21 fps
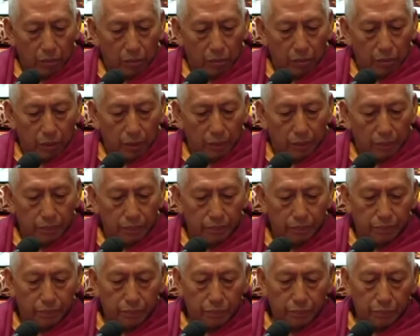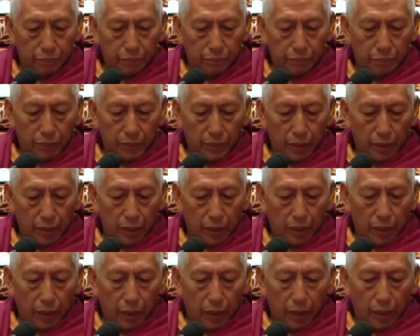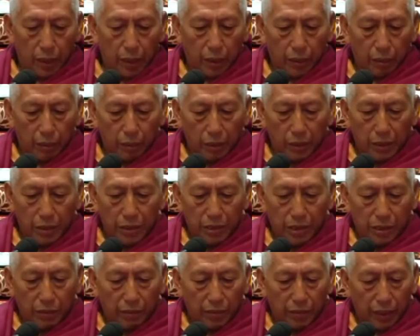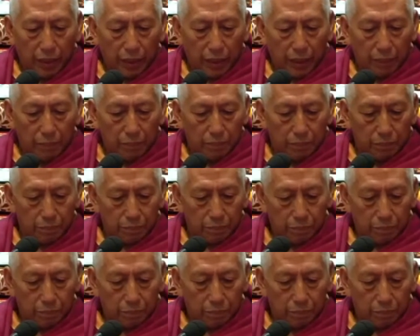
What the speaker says: to acknowledge and welcome